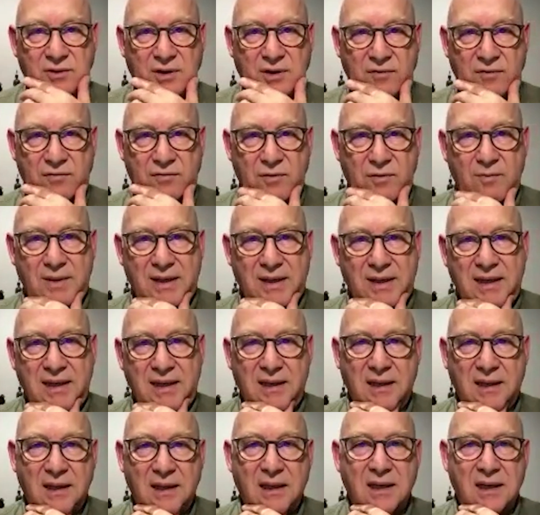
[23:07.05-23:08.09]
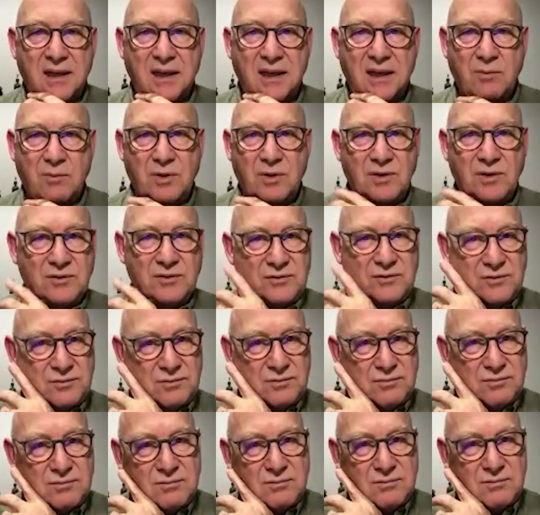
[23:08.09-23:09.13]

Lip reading: So for me, it was,